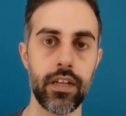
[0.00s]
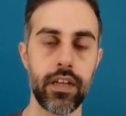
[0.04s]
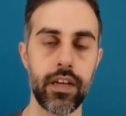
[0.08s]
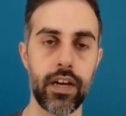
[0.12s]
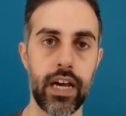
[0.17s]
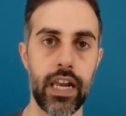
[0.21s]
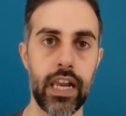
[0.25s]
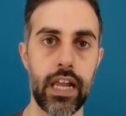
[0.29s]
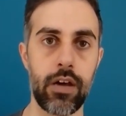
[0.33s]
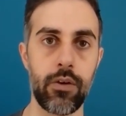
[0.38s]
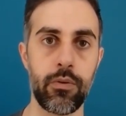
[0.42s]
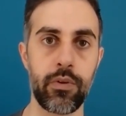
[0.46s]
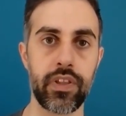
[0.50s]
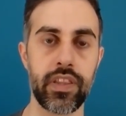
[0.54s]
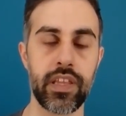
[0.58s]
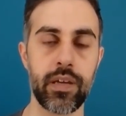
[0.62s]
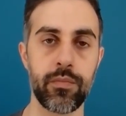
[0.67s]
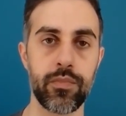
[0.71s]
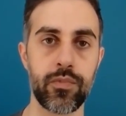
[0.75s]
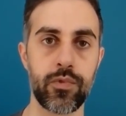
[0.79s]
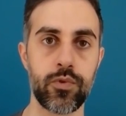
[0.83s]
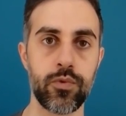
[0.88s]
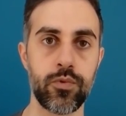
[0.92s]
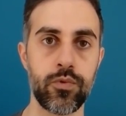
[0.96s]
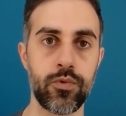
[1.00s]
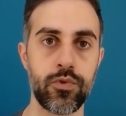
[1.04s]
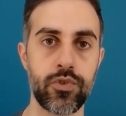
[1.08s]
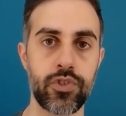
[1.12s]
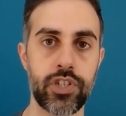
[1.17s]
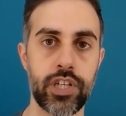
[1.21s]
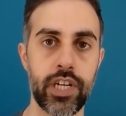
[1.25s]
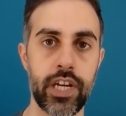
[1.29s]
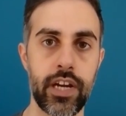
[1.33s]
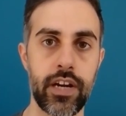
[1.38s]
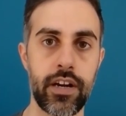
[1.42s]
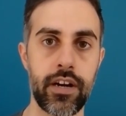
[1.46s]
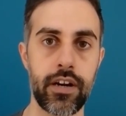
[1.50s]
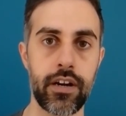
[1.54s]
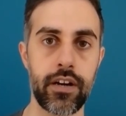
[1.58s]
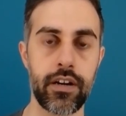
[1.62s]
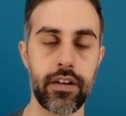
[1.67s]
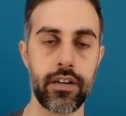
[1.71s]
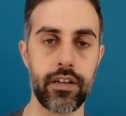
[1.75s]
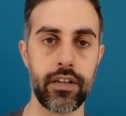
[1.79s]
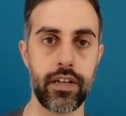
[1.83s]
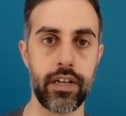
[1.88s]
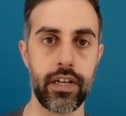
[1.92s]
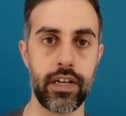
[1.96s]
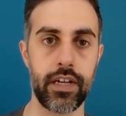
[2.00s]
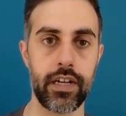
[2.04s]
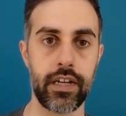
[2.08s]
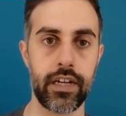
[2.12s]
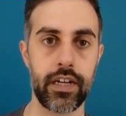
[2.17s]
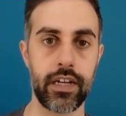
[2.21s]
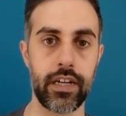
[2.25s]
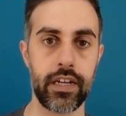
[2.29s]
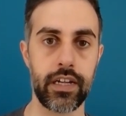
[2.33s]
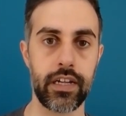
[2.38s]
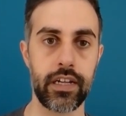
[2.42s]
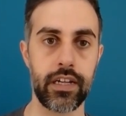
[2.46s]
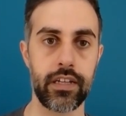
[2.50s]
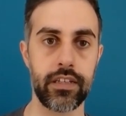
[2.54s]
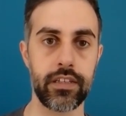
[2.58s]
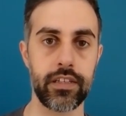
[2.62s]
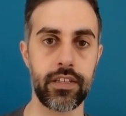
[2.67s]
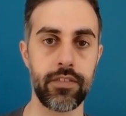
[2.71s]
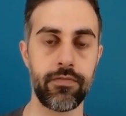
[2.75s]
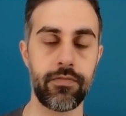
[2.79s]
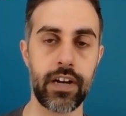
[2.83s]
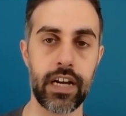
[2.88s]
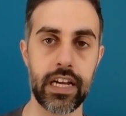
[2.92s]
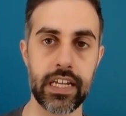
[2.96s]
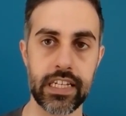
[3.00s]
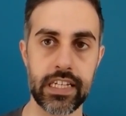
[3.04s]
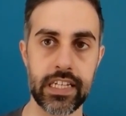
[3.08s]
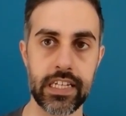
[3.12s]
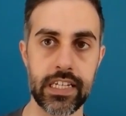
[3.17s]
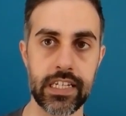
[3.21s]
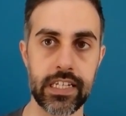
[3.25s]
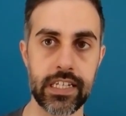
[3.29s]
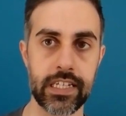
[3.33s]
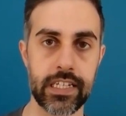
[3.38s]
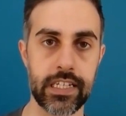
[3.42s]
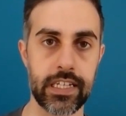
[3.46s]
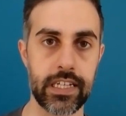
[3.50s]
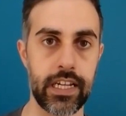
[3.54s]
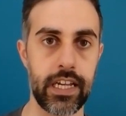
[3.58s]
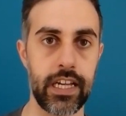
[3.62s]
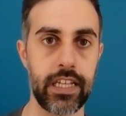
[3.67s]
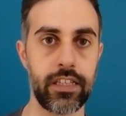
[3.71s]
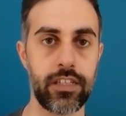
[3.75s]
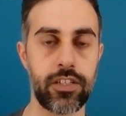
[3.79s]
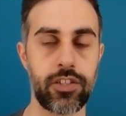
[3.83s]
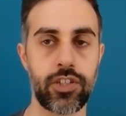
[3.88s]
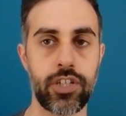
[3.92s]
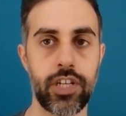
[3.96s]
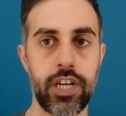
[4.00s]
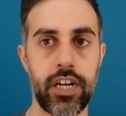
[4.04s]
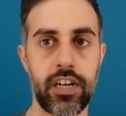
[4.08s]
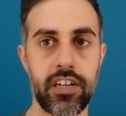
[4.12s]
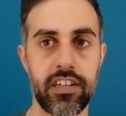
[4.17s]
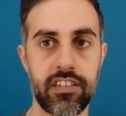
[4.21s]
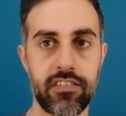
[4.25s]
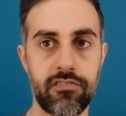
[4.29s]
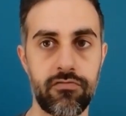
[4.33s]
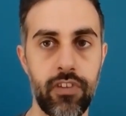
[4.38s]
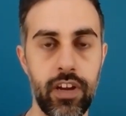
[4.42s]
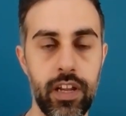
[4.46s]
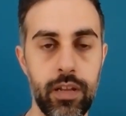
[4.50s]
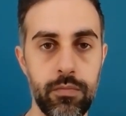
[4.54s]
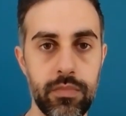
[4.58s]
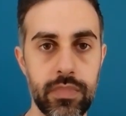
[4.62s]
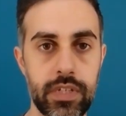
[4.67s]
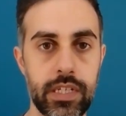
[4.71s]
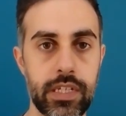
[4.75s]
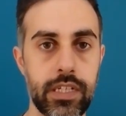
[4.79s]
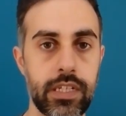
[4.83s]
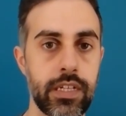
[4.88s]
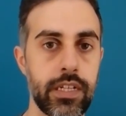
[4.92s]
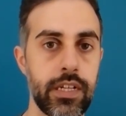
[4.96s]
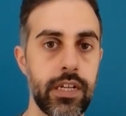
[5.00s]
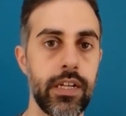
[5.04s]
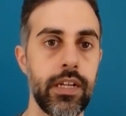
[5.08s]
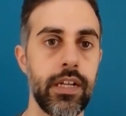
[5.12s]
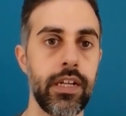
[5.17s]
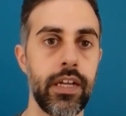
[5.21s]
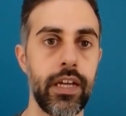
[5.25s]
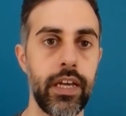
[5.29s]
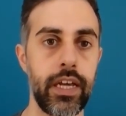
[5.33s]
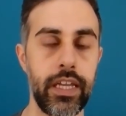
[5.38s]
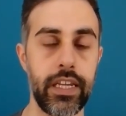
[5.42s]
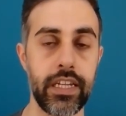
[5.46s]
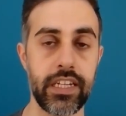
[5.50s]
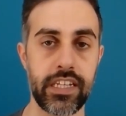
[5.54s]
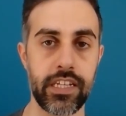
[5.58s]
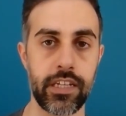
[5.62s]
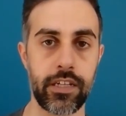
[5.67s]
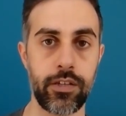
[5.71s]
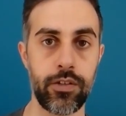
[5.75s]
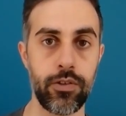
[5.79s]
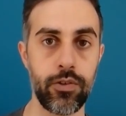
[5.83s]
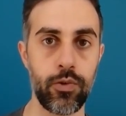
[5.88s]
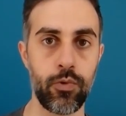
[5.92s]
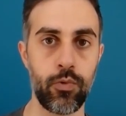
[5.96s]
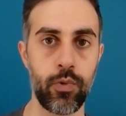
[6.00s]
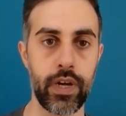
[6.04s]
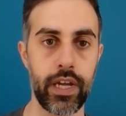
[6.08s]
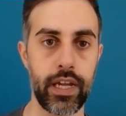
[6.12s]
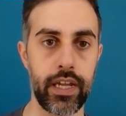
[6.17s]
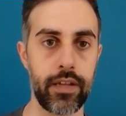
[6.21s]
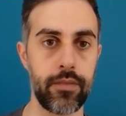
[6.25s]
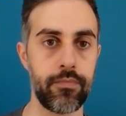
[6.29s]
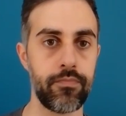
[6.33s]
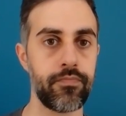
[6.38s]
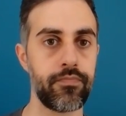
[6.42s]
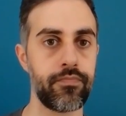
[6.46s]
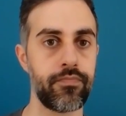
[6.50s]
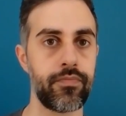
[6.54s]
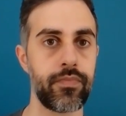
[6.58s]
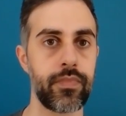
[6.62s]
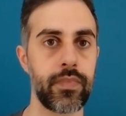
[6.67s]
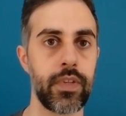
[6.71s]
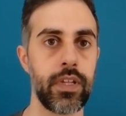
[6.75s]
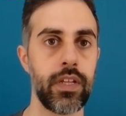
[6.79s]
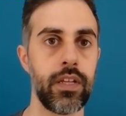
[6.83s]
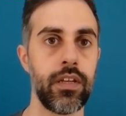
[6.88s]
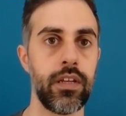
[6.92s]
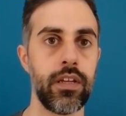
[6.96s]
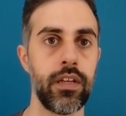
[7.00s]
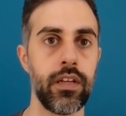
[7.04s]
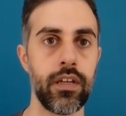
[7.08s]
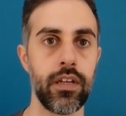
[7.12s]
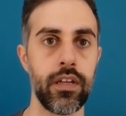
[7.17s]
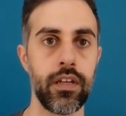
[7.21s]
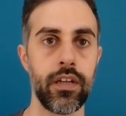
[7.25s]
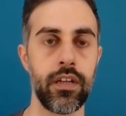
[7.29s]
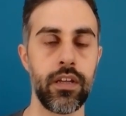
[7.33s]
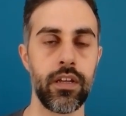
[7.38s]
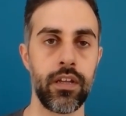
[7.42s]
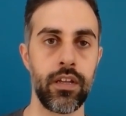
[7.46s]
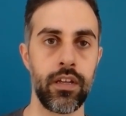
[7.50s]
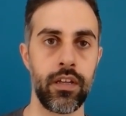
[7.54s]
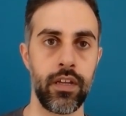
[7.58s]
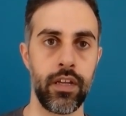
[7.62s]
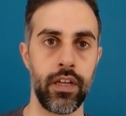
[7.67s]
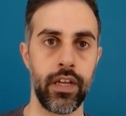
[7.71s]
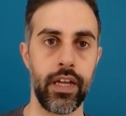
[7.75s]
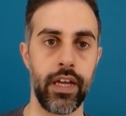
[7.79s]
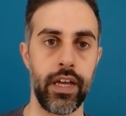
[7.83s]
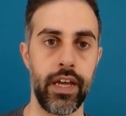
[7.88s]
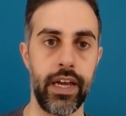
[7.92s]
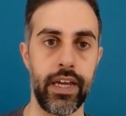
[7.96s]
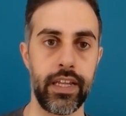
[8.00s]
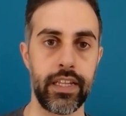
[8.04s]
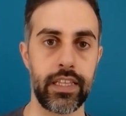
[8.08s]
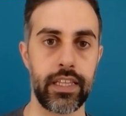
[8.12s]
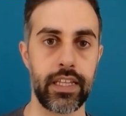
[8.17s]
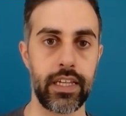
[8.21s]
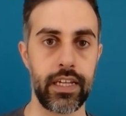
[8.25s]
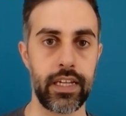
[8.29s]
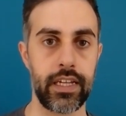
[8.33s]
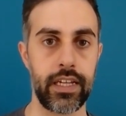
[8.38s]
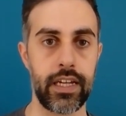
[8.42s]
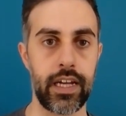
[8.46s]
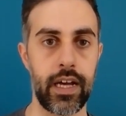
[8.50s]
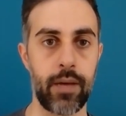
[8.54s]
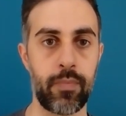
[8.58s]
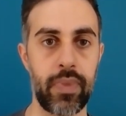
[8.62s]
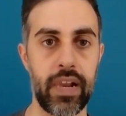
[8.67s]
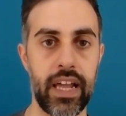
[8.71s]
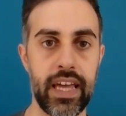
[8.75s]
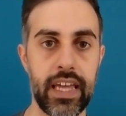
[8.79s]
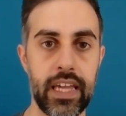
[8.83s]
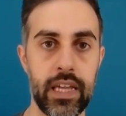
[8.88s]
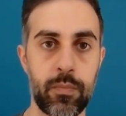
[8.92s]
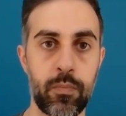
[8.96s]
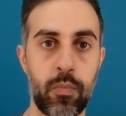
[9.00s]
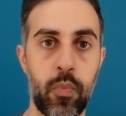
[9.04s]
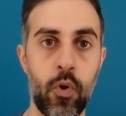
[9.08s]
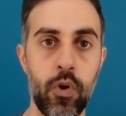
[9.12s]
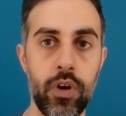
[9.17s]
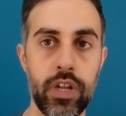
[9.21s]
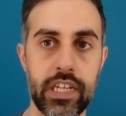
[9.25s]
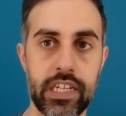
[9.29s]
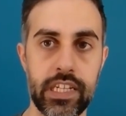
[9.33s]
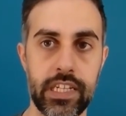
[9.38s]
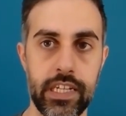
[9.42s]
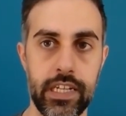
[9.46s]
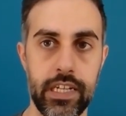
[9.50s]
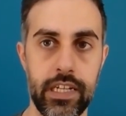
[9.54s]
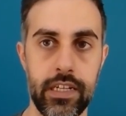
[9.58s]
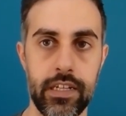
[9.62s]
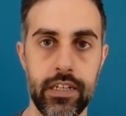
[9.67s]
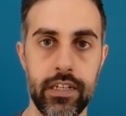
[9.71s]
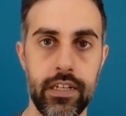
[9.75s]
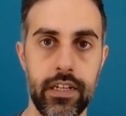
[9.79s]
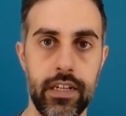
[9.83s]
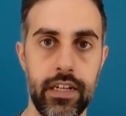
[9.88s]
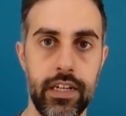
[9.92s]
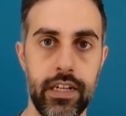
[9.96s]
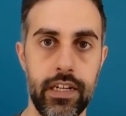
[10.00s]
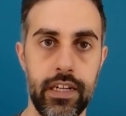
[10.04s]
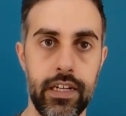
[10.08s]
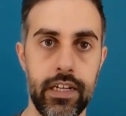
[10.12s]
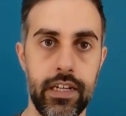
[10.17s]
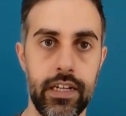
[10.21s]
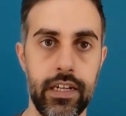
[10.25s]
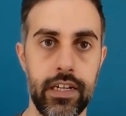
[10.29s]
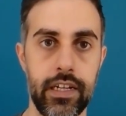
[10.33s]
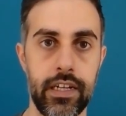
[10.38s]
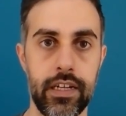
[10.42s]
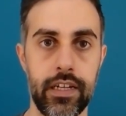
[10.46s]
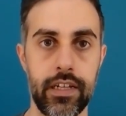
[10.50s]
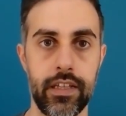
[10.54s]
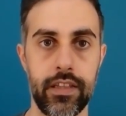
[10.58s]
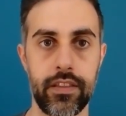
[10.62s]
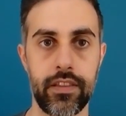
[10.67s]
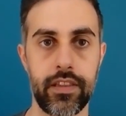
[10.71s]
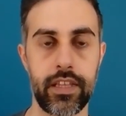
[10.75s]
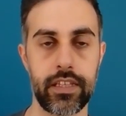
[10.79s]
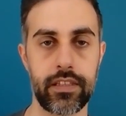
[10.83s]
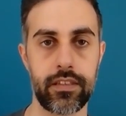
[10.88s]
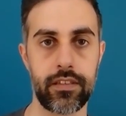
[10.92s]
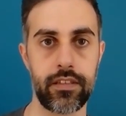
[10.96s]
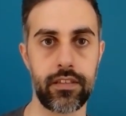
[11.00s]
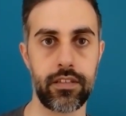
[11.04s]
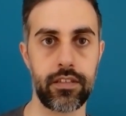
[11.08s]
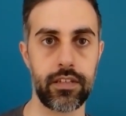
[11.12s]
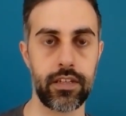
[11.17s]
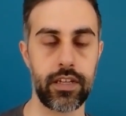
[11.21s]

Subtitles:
allowing them to share devices and share streams in a secure way, and applying policy that